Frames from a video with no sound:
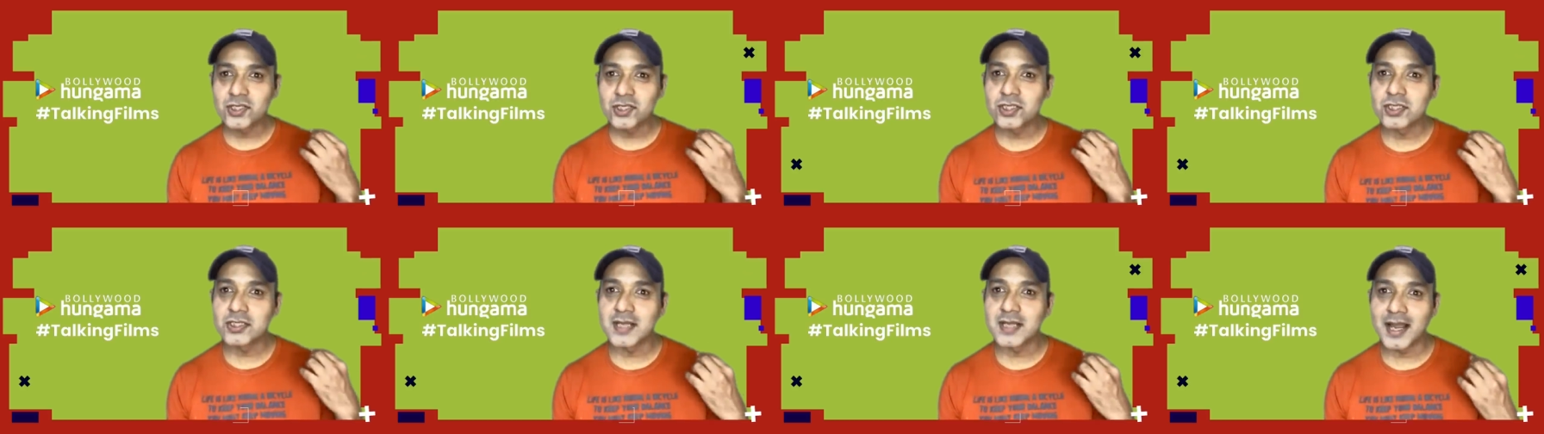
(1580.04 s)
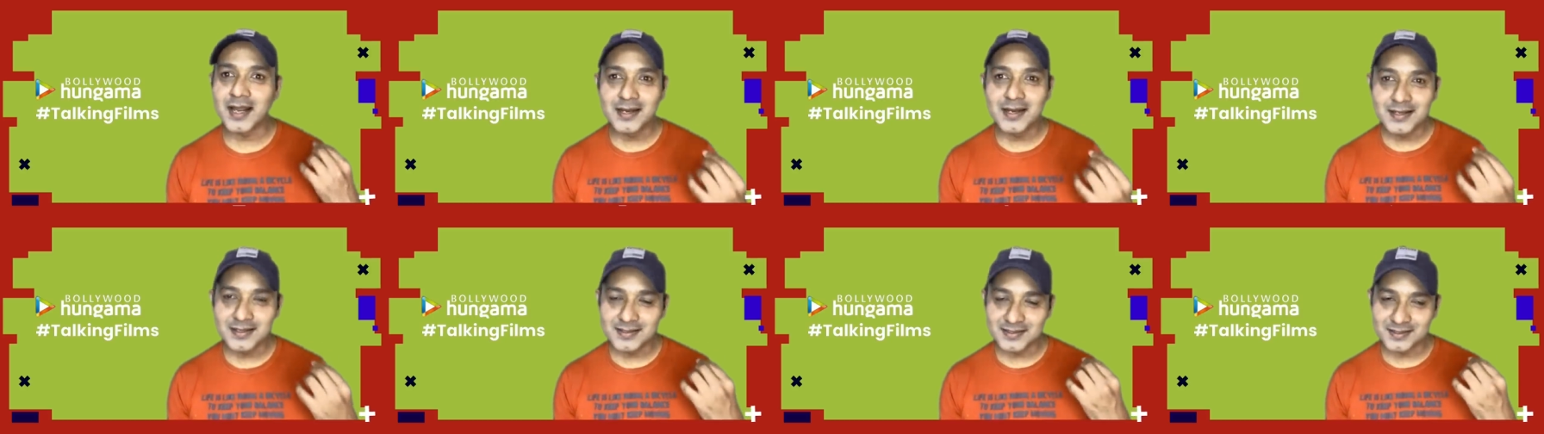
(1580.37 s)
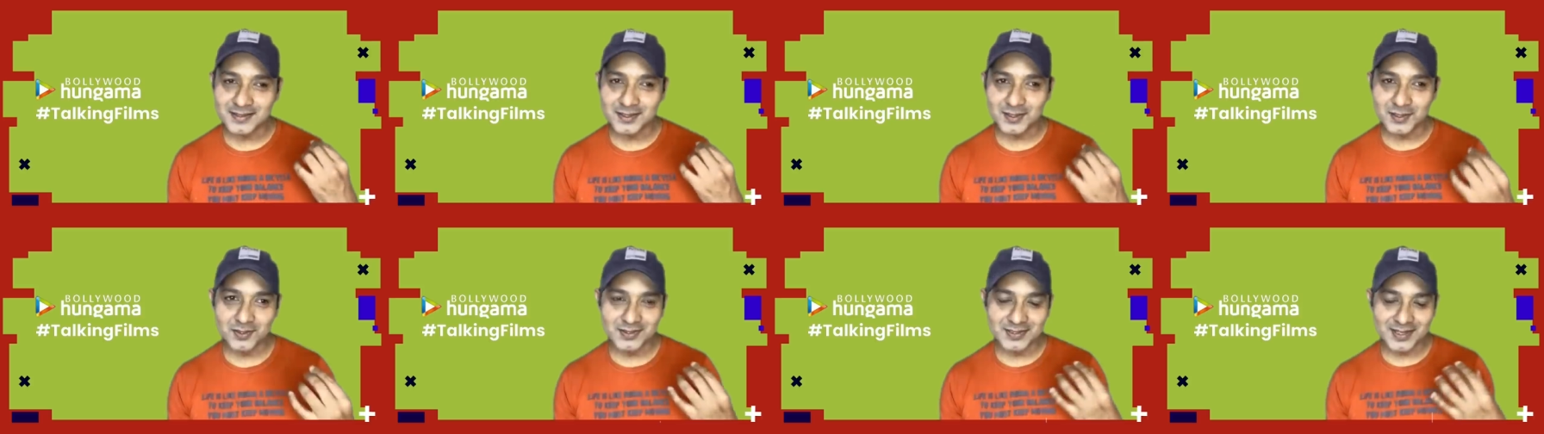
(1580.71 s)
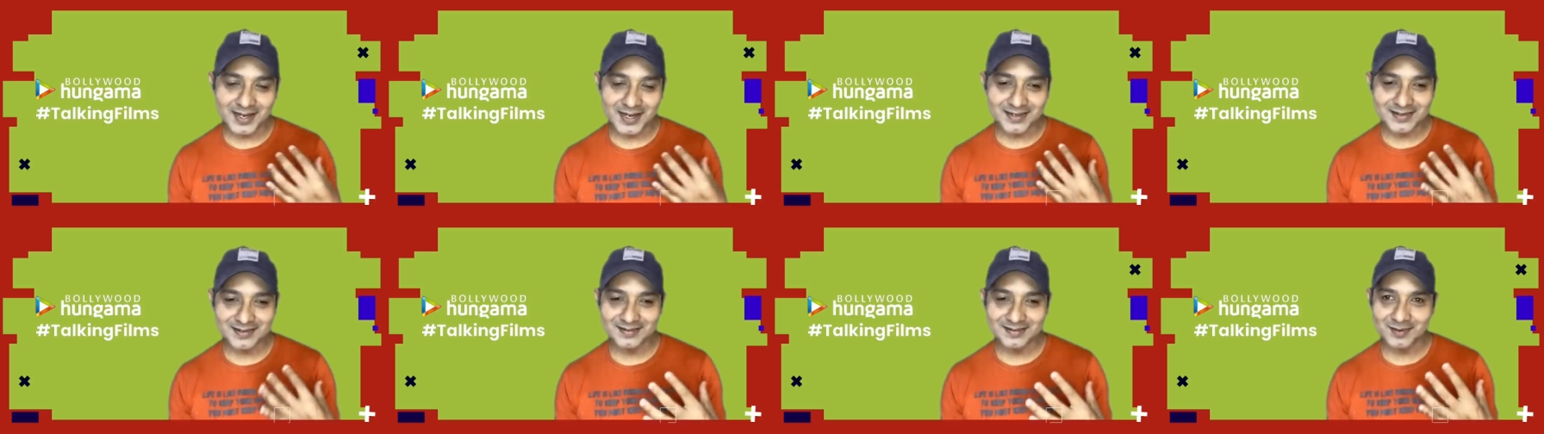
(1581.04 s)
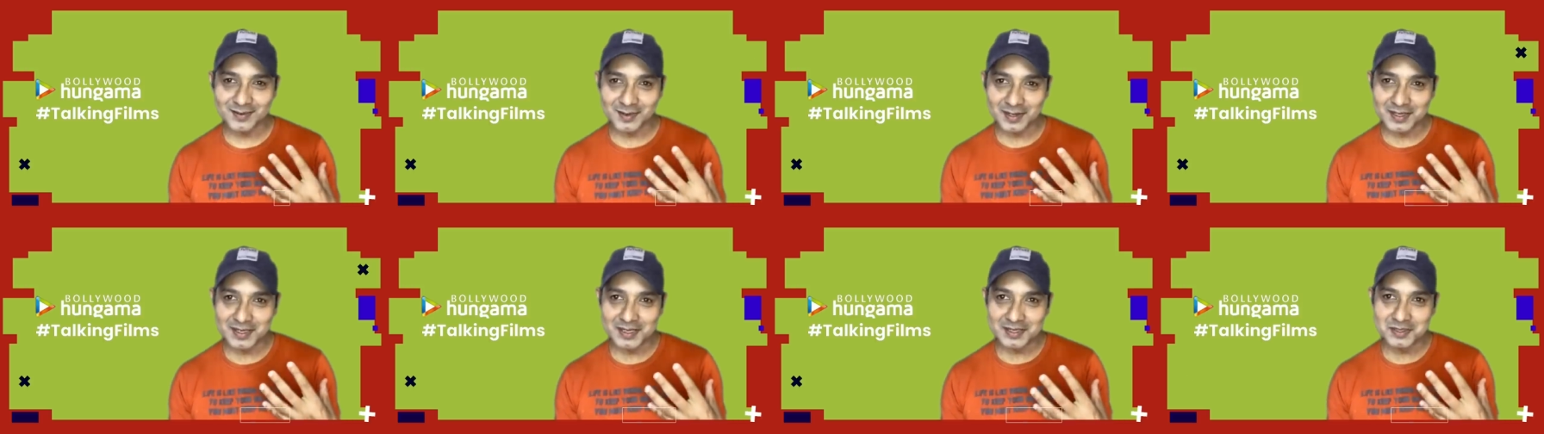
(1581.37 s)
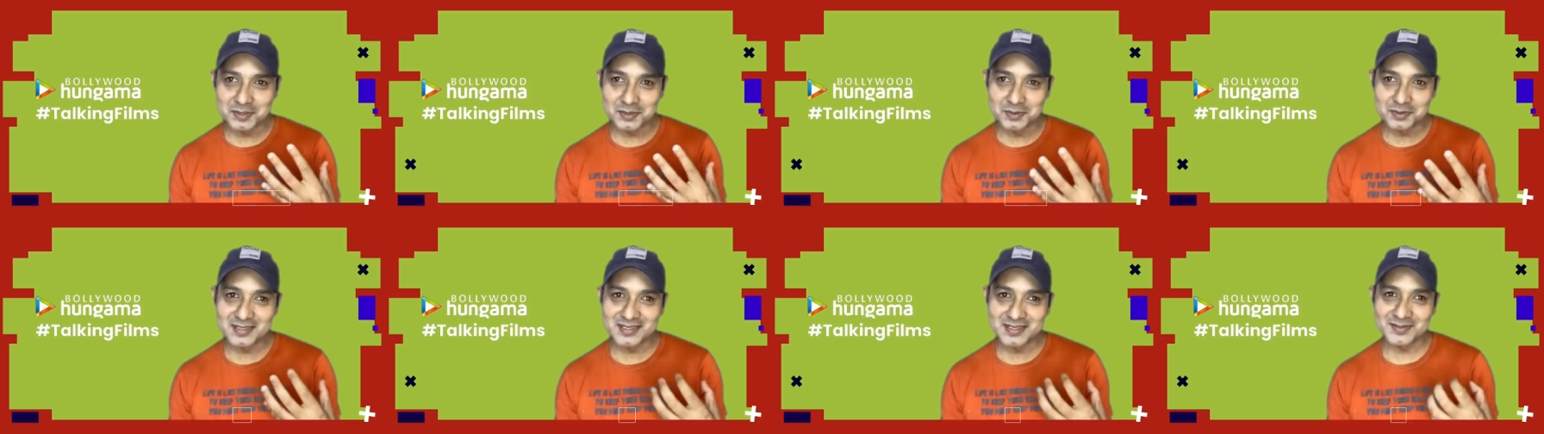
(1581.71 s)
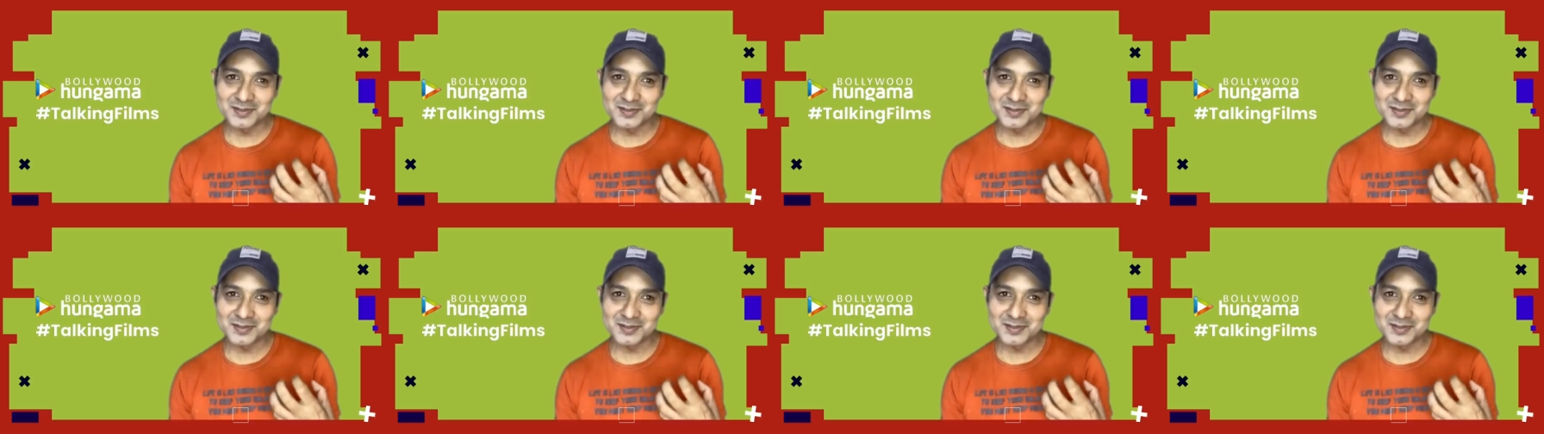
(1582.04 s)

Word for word: silence you know that you